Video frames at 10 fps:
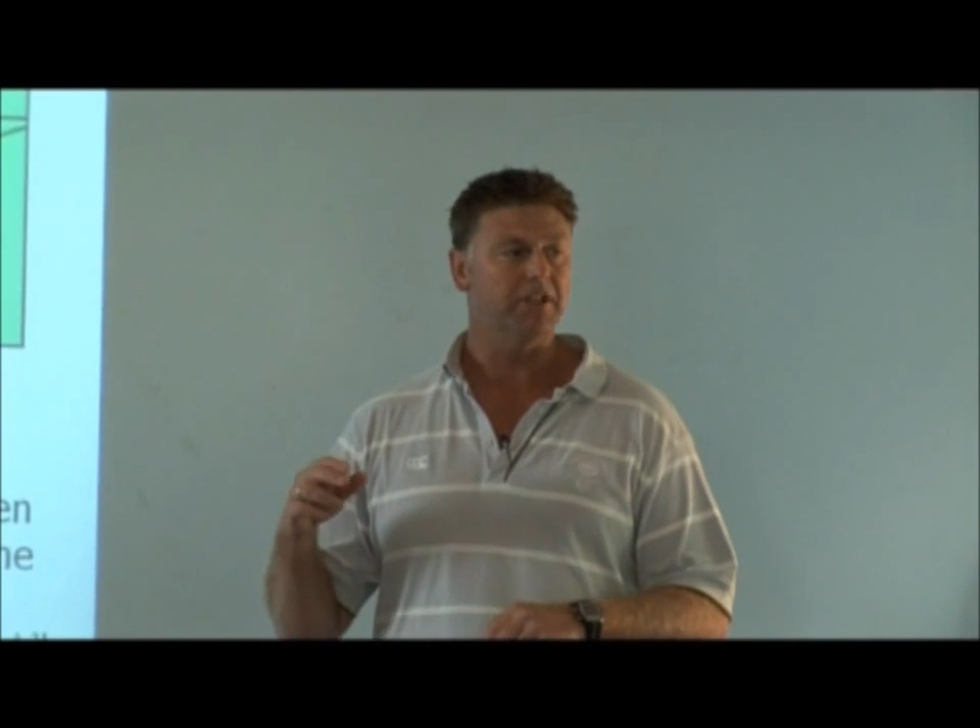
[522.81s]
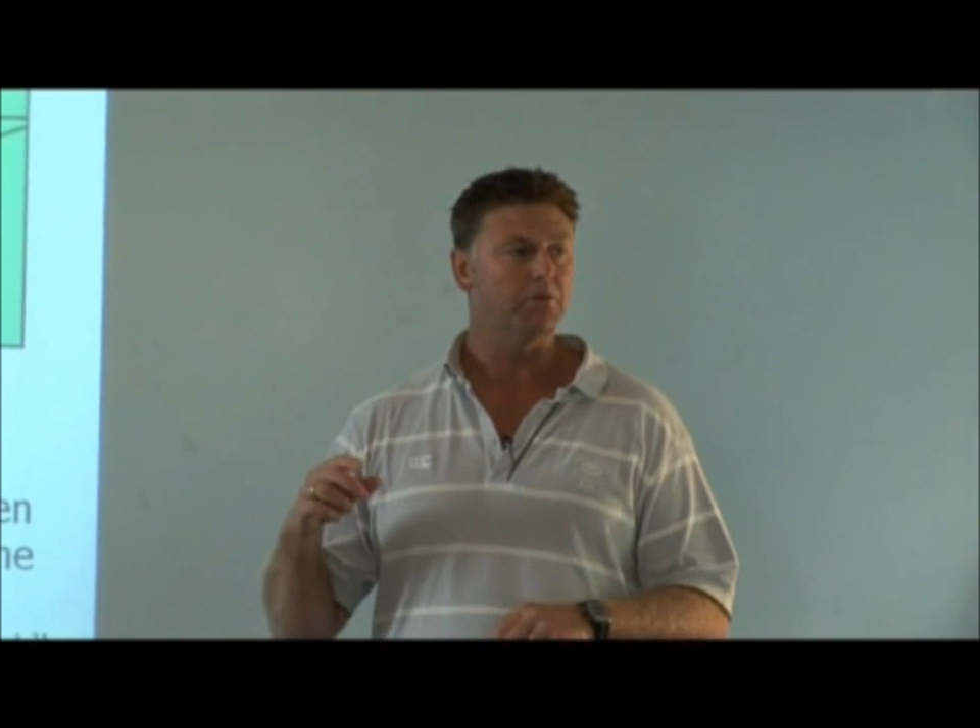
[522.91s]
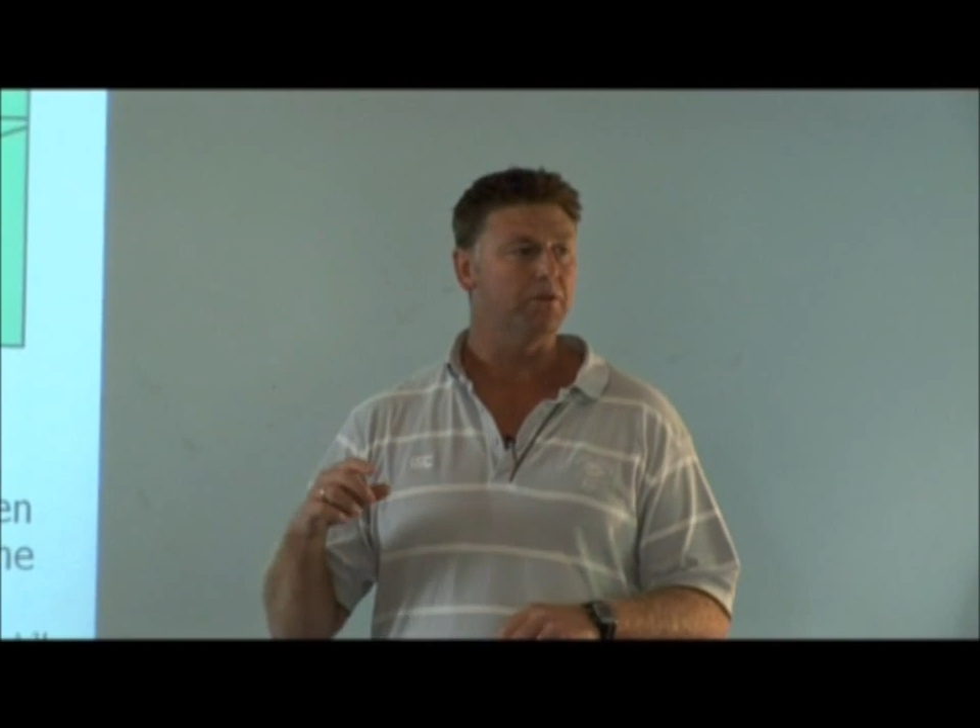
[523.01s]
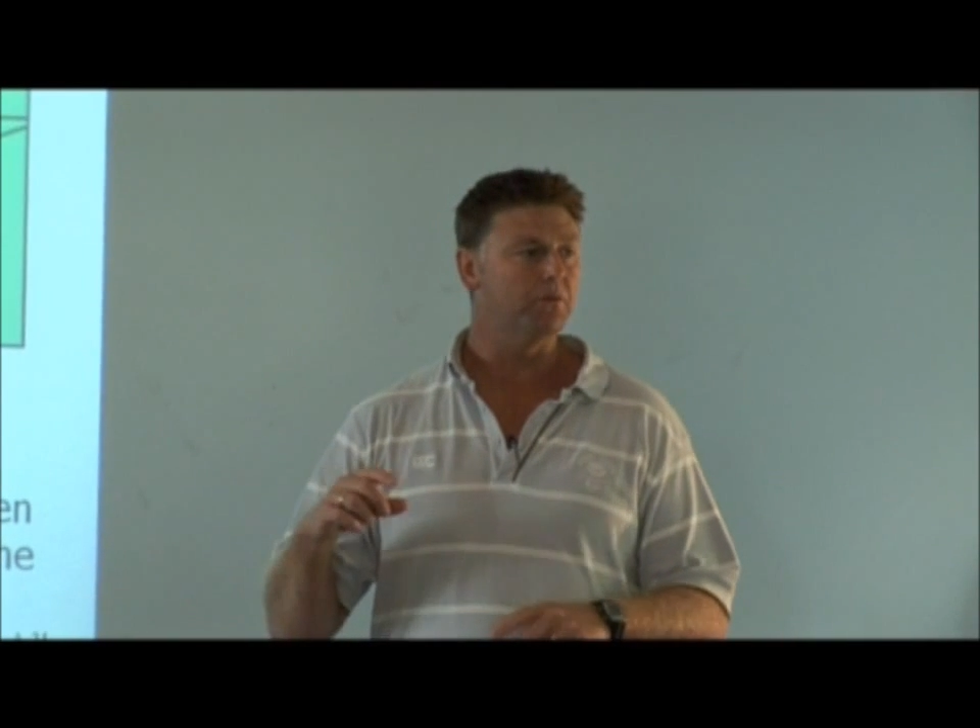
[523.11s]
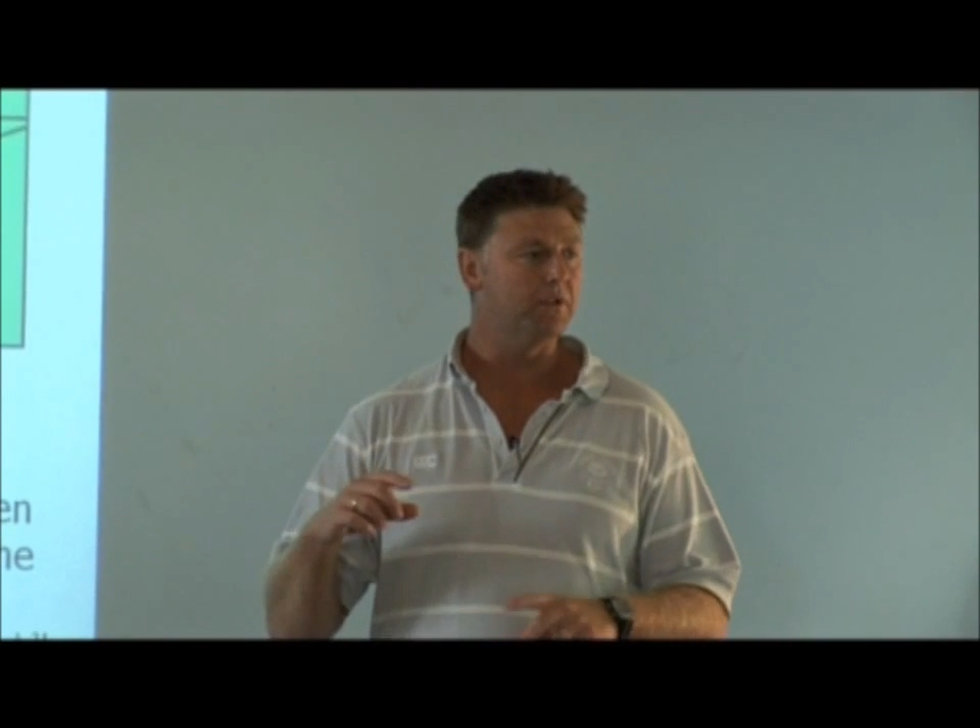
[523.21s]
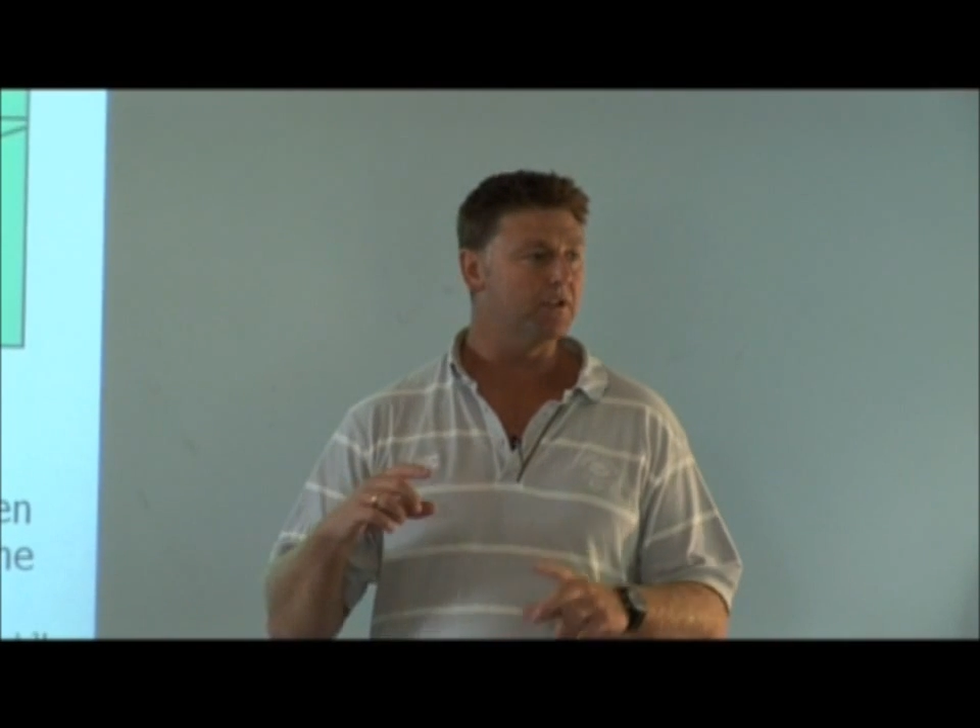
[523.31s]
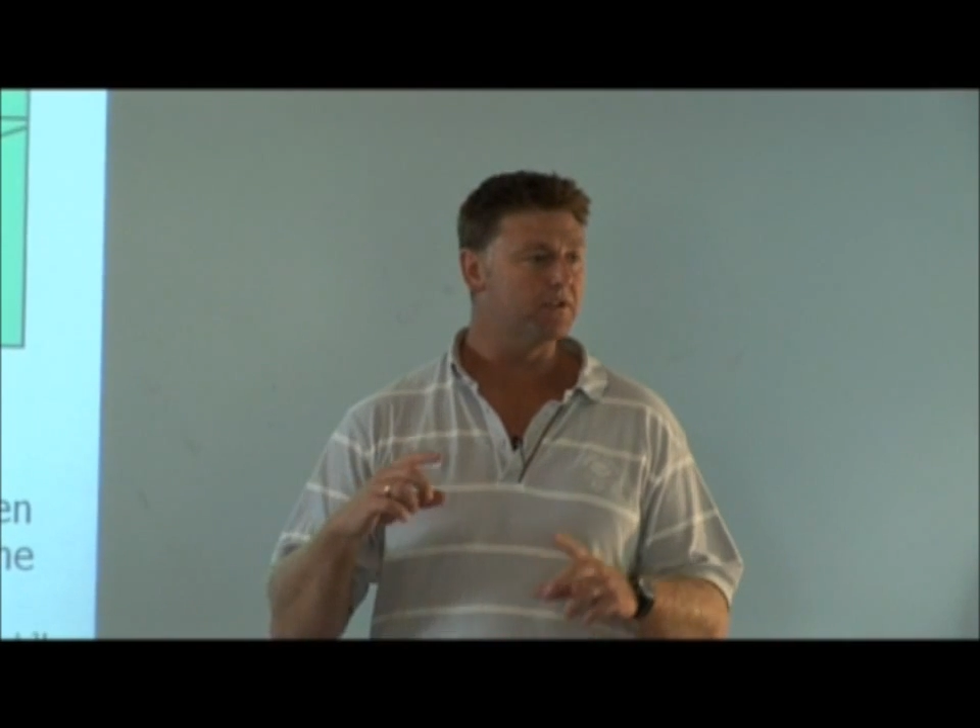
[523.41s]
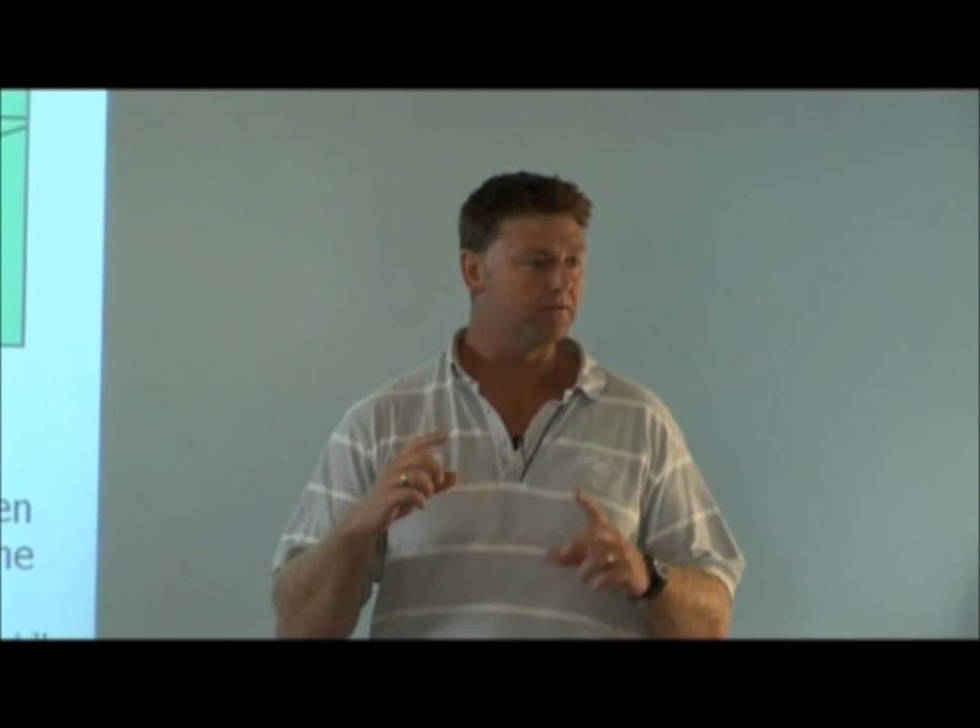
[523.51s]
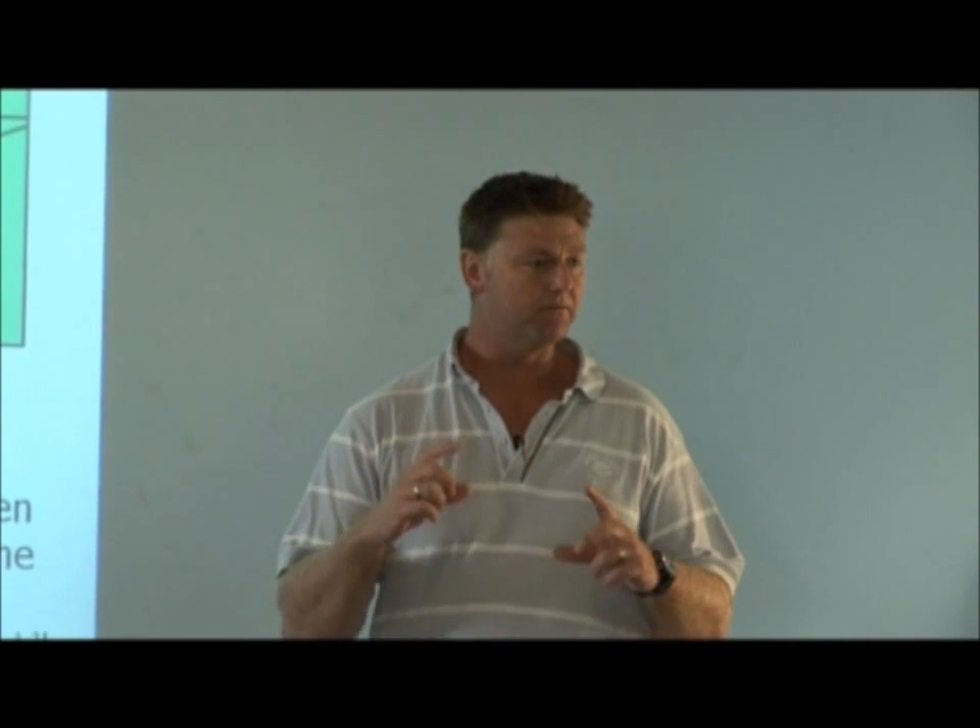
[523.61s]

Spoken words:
of years, we just